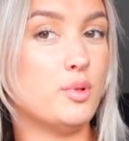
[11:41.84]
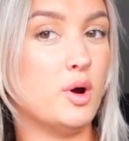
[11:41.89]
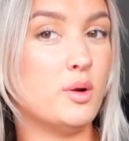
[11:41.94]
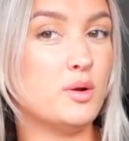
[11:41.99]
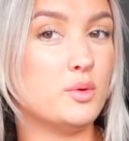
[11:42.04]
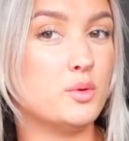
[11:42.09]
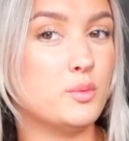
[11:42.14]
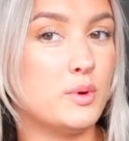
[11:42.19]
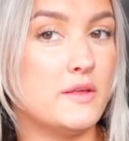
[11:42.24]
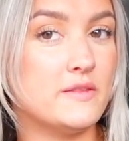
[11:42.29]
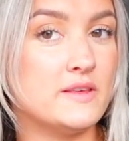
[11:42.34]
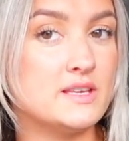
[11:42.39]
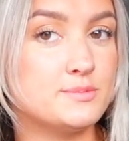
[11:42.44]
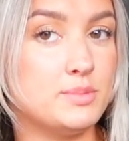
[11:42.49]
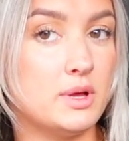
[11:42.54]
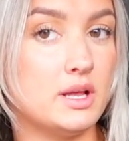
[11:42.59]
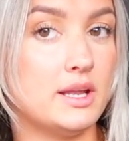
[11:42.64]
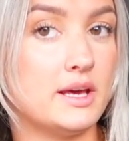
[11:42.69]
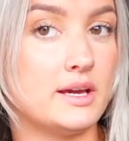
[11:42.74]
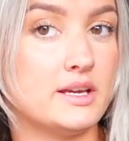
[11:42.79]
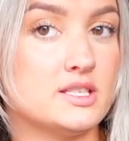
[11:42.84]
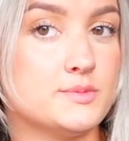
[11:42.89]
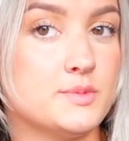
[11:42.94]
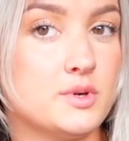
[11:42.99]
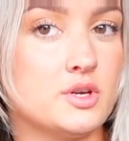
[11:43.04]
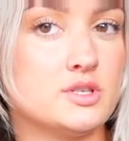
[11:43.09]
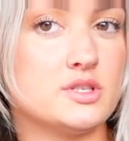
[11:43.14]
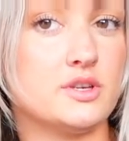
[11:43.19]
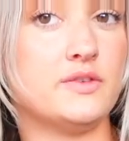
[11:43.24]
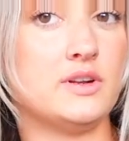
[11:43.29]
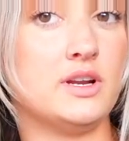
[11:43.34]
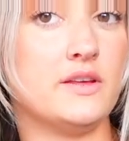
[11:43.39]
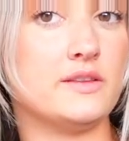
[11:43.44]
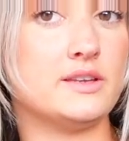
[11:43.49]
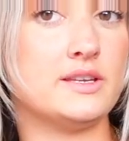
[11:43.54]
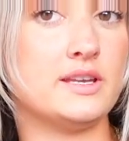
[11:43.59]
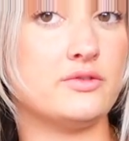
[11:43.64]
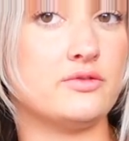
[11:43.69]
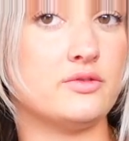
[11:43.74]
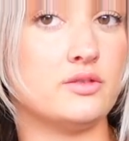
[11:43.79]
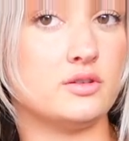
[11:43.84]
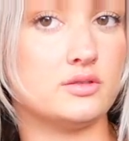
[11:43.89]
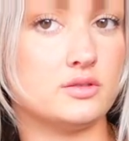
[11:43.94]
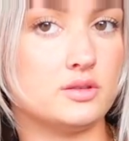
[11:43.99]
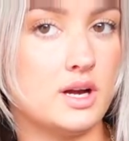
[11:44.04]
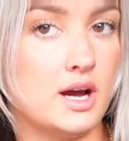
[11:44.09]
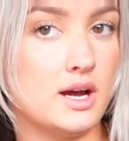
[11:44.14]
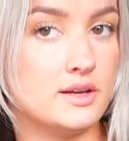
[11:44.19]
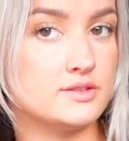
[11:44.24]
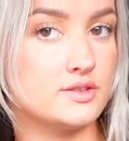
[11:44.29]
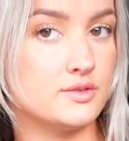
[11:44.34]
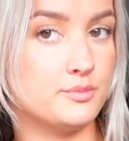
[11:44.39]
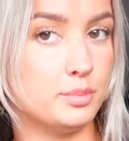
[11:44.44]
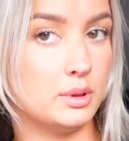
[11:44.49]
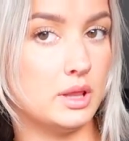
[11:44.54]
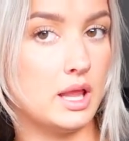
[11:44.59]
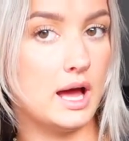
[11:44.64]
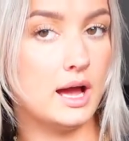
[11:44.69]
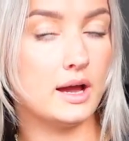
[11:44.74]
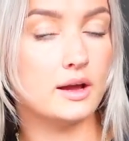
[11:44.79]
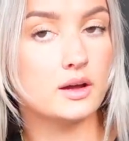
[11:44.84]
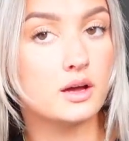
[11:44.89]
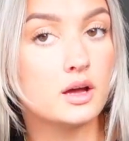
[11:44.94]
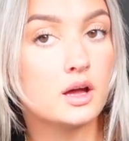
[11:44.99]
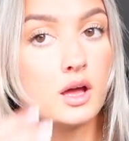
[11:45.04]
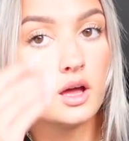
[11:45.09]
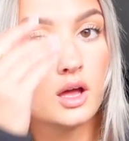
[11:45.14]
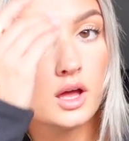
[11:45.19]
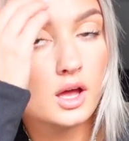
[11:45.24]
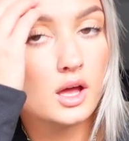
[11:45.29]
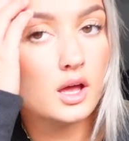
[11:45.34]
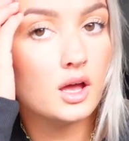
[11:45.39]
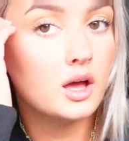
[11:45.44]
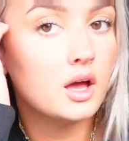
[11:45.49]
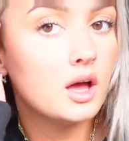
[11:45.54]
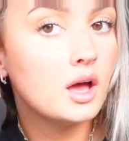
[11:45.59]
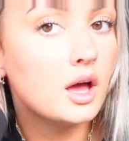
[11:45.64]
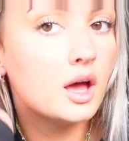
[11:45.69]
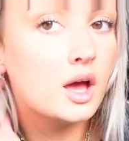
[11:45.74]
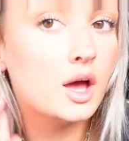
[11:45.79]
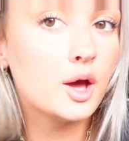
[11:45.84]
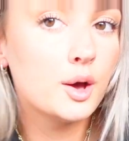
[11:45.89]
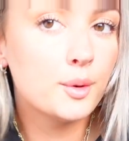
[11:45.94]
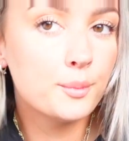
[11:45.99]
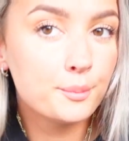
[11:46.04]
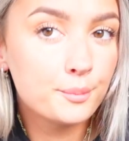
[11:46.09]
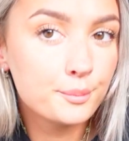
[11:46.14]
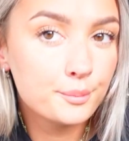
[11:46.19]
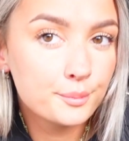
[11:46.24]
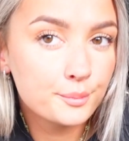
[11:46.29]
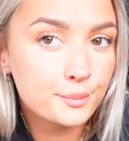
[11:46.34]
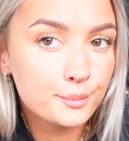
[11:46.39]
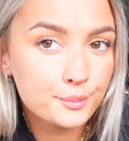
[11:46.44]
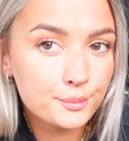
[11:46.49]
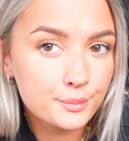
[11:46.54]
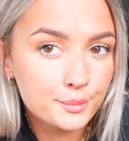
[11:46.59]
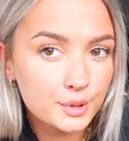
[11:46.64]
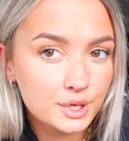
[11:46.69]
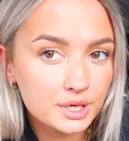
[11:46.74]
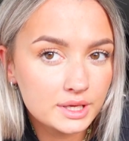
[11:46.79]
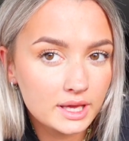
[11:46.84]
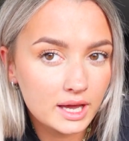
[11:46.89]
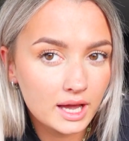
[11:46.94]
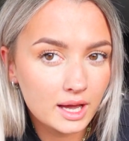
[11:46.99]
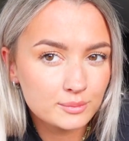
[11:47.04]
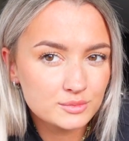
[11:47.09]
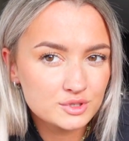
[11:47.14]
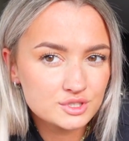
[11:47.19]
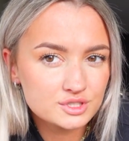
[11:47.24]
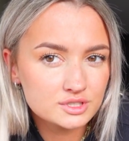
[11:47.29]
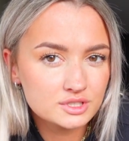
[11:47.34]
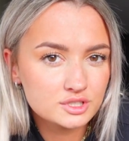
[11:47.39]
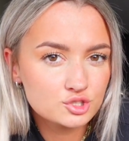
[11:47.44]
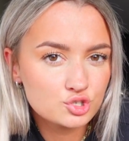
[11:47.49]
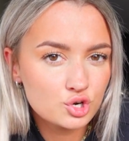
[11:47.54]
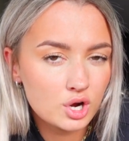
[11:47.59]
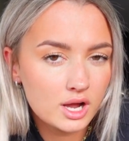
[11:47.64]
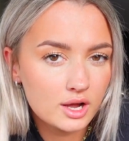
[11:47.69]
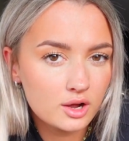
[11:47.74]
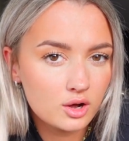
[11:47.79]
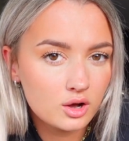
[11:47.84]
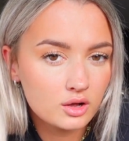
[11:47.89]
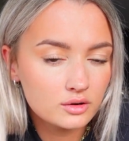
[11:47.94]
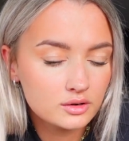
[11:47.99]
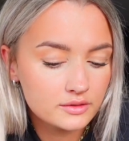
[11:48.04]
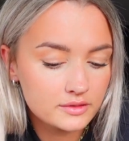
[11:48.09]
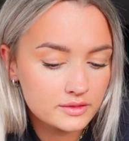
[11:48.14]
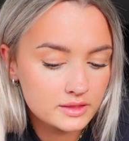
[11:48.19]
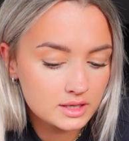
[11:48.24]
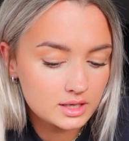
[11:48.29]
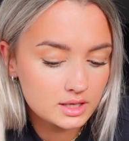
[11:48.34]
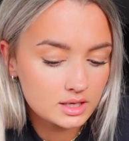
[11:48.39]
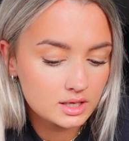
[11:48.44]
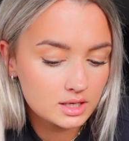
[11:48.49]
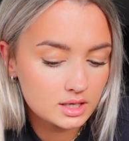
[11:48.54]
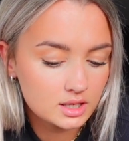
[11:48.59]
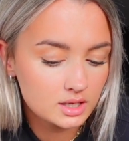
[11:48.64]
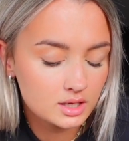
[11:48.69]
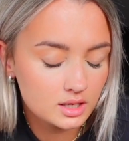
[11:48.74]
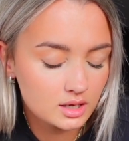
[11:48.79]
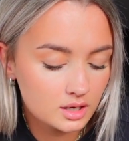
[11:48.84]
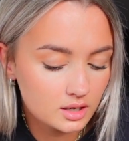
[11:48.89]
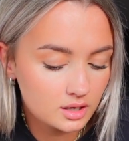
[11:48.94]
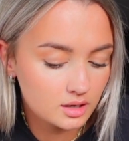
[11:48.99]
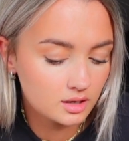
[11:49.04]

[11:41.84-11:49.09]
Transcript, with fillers: I probably wouldn't wear these black leggings because I feel like they're different kinds of black. Um, but yeah, I'm just gonna try on the